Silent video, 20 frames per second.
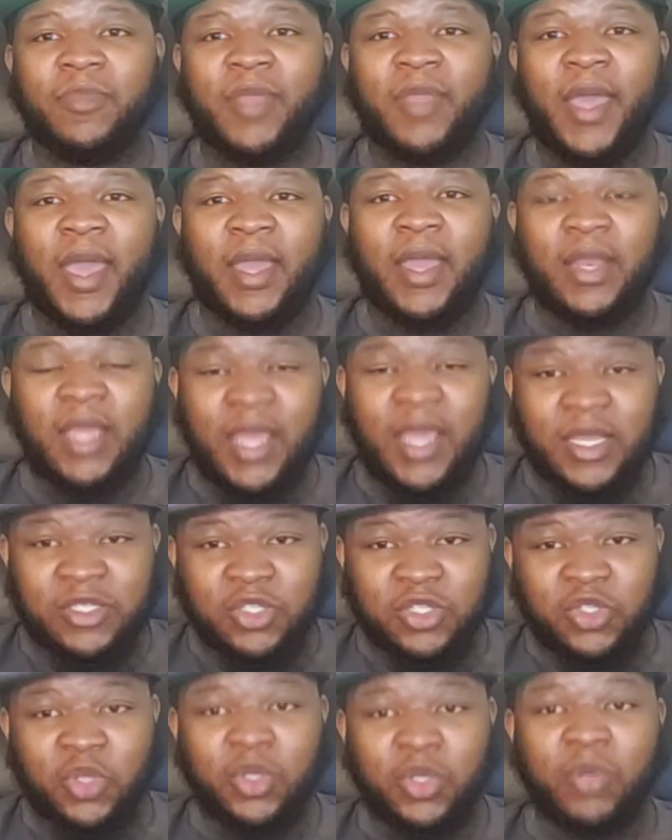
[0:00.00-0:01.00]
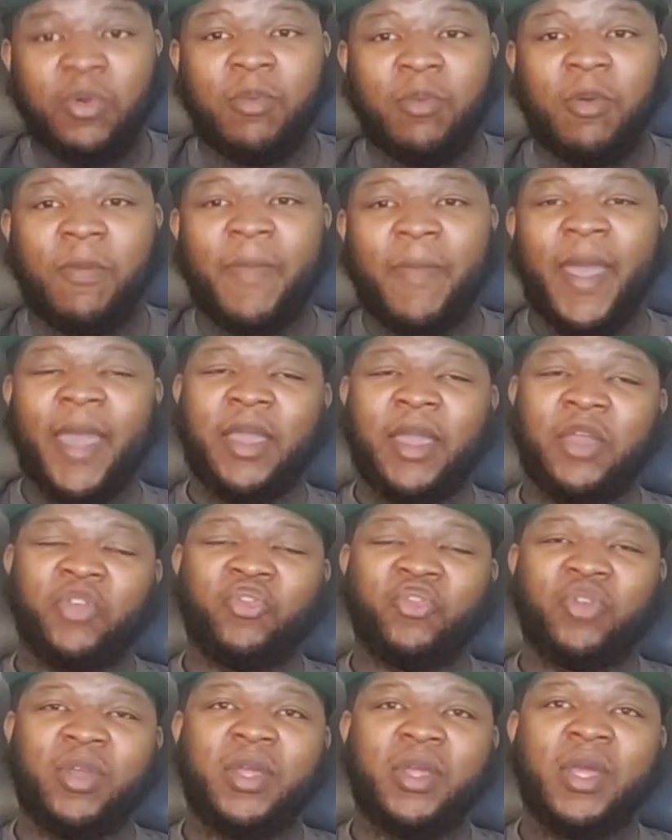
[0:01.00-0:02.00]
that he has the Tony Romo back
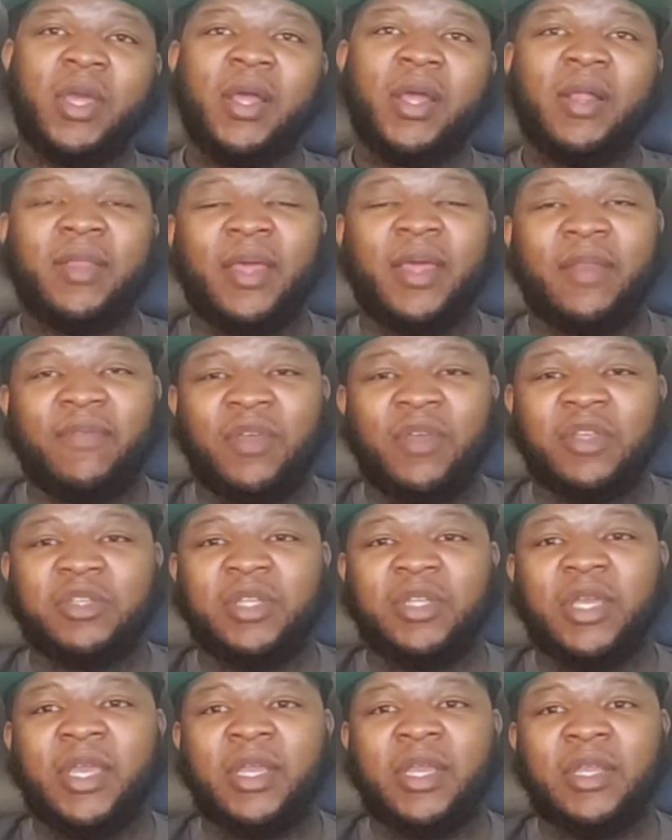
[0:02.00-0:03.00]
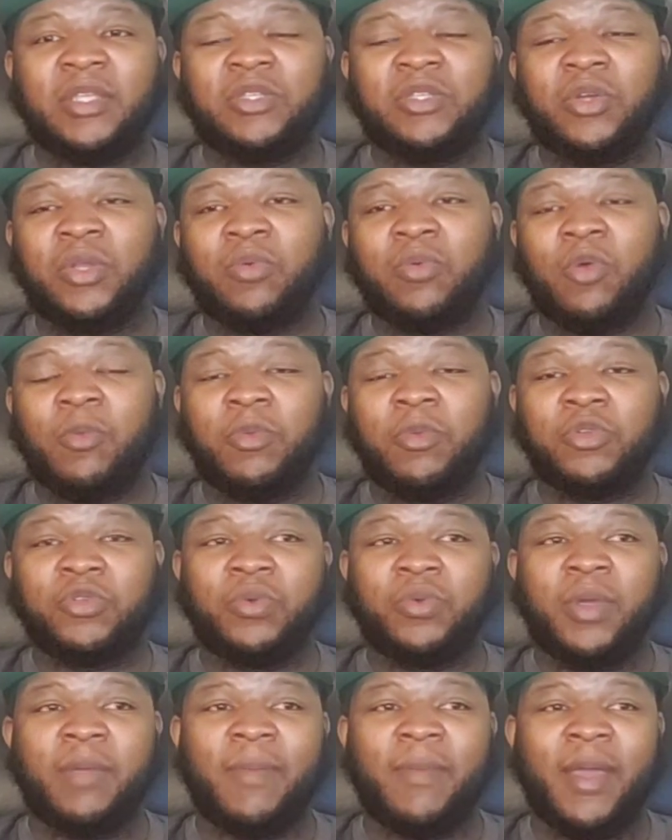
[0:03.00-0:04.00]
injury that eventually ended Tony Romo's
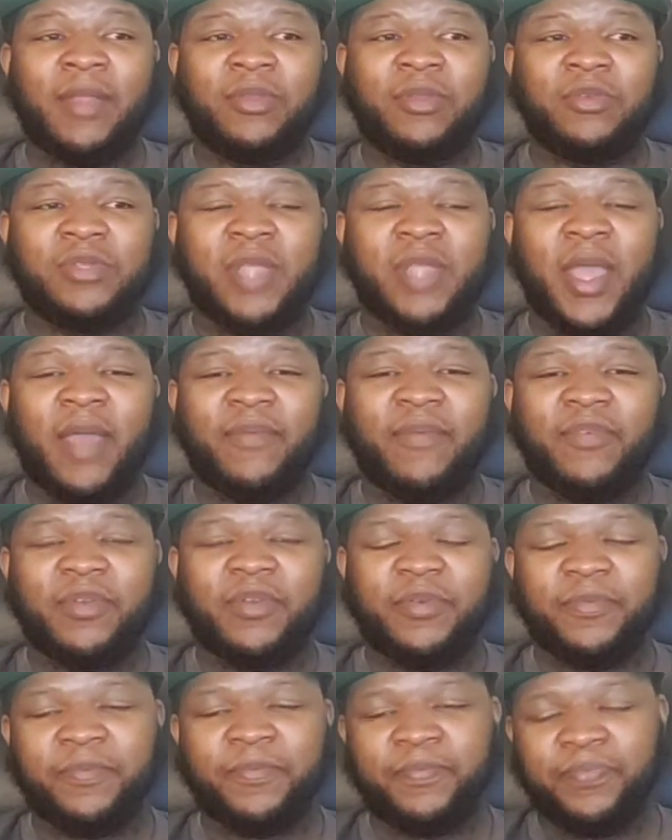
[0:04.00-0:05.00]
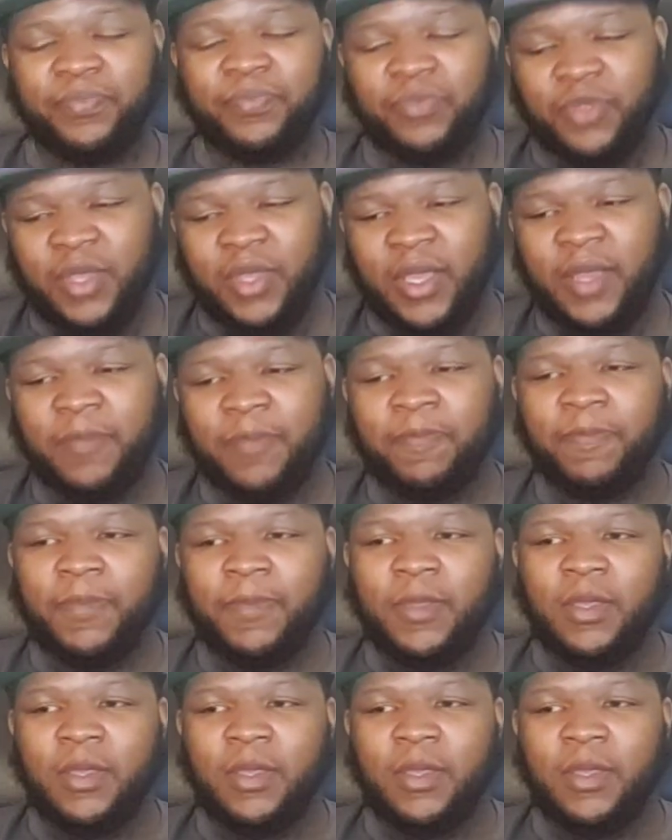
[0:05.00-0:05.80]
career in Matthew Stafford, okay?